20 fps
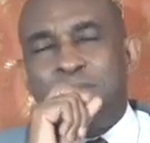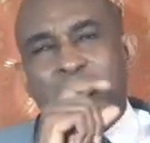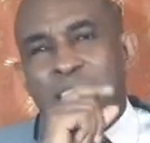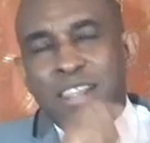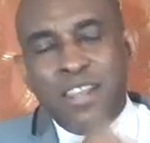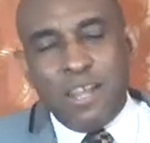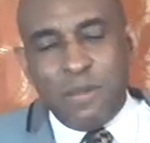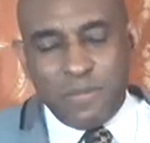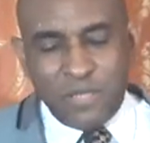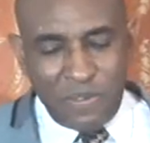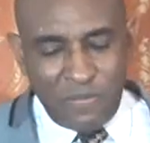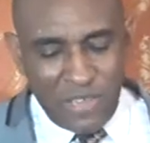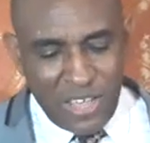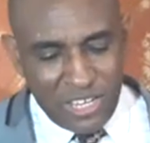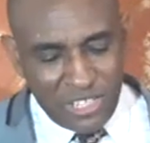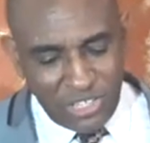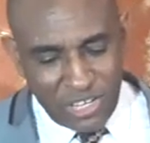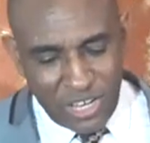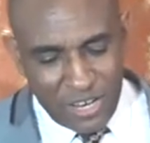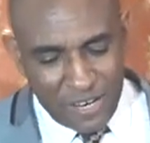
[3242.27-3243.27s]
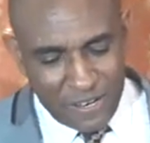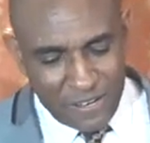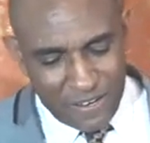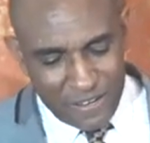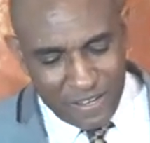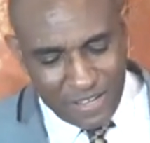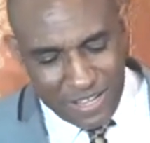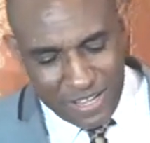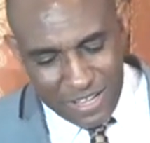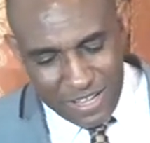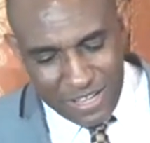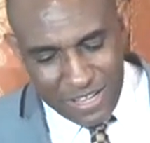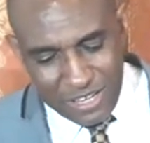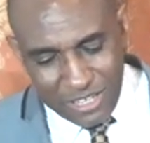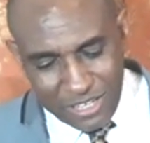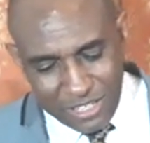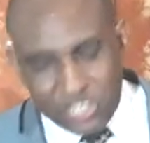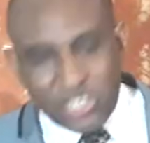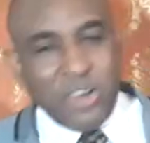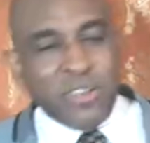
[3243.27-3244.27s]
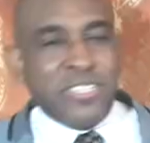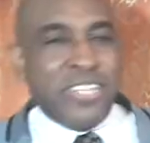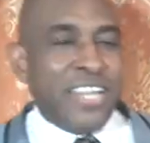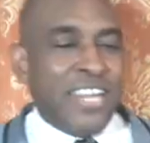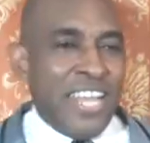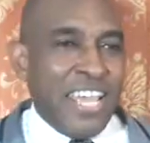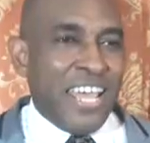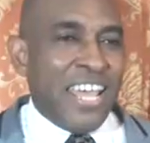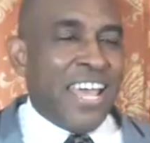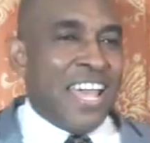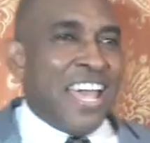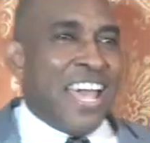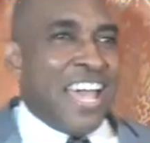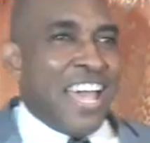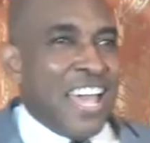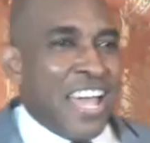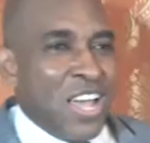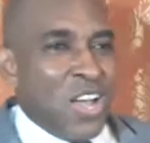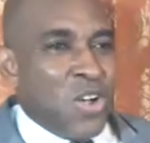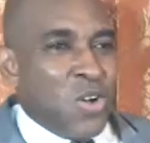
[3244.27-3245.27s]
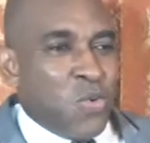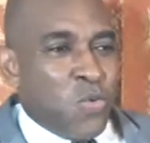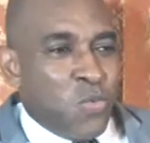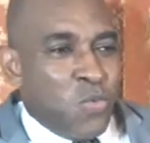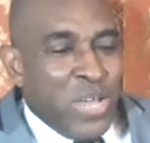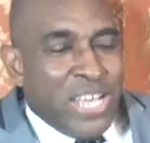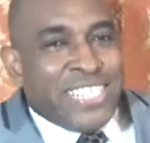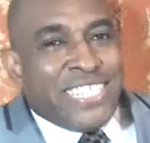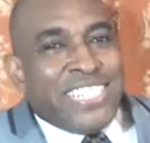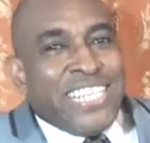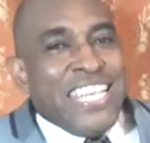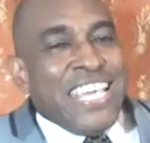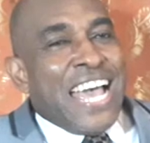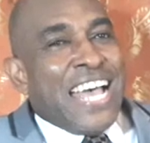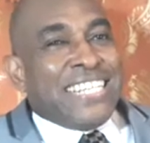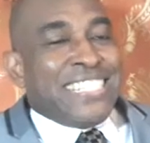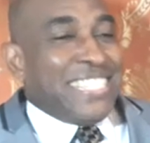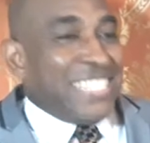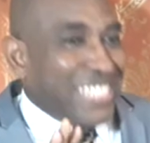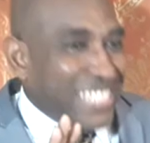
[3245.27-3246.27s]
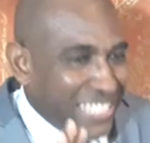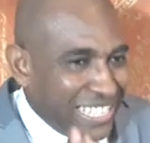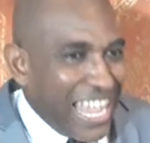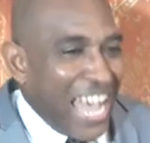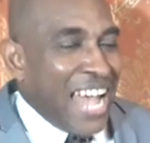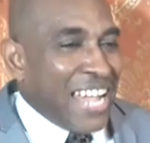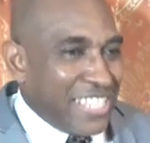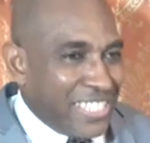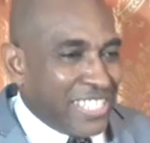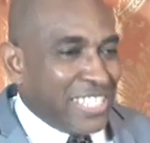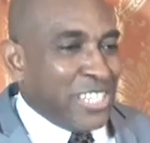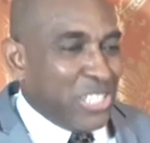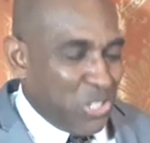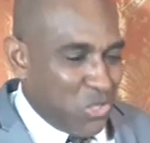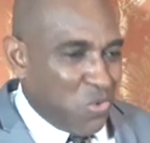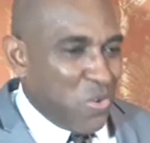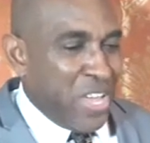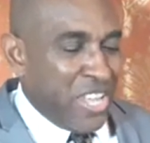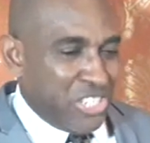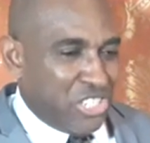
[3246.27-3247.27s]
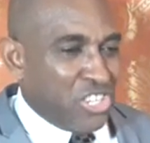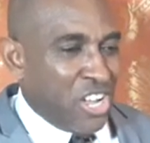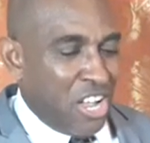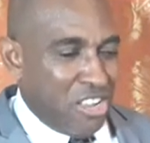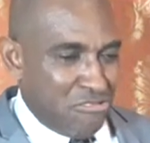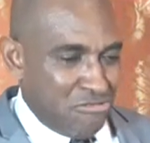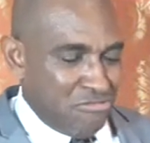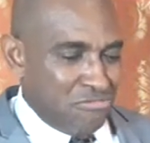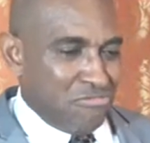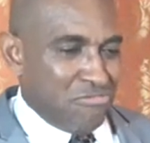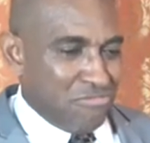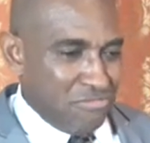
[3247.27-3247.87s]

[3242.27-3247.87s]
Final observation. Certainly, we see a sad situation.